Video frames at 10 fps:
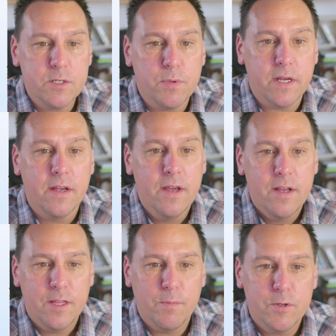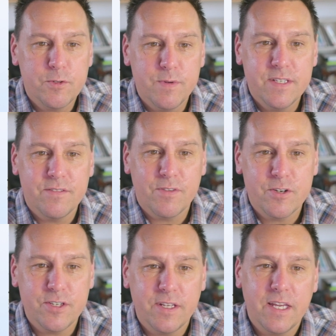but the most recent
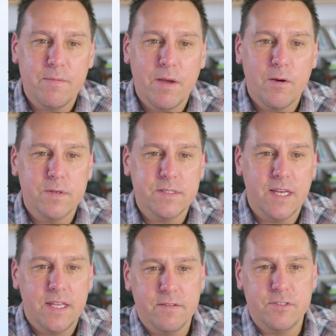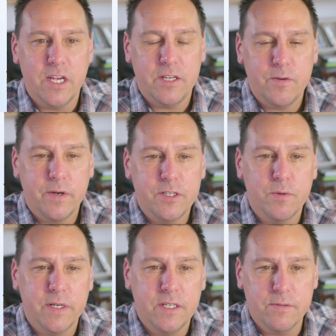version that came out was the 8th of January,
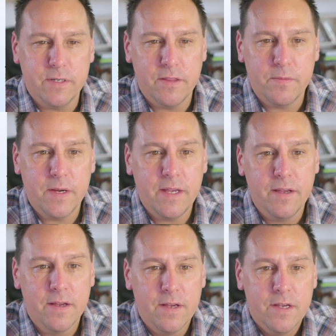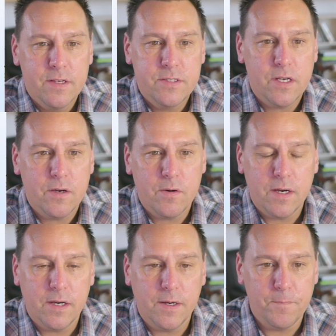2023. So
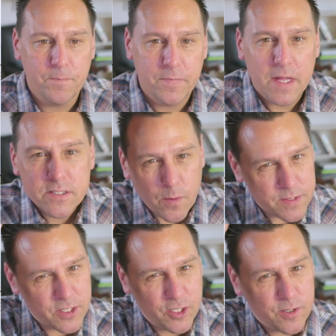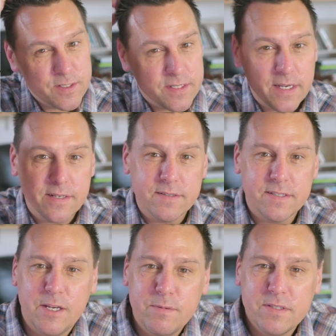that's always a good sign to
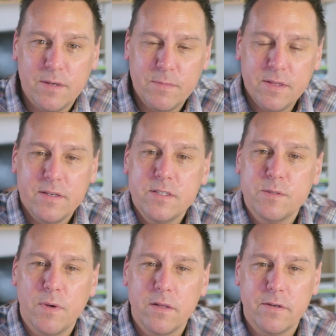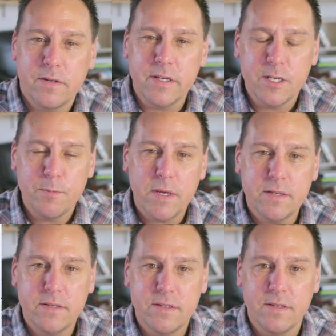see with some of these smaller
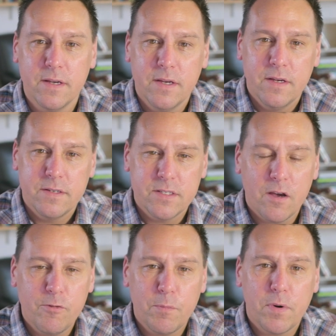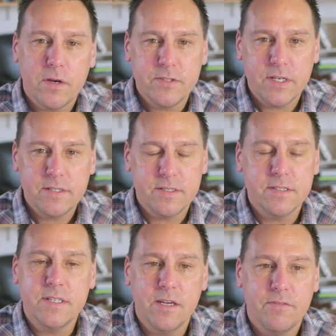independent software projects, to
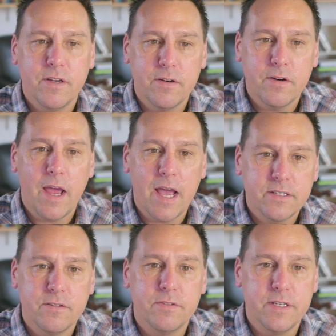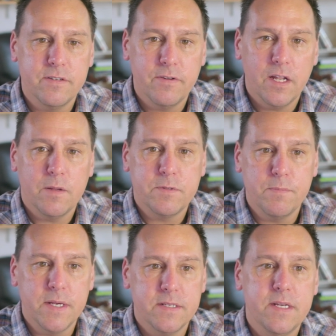see if they're actively developed
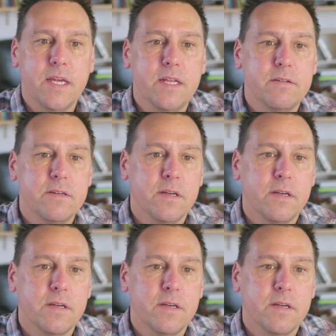and maintained.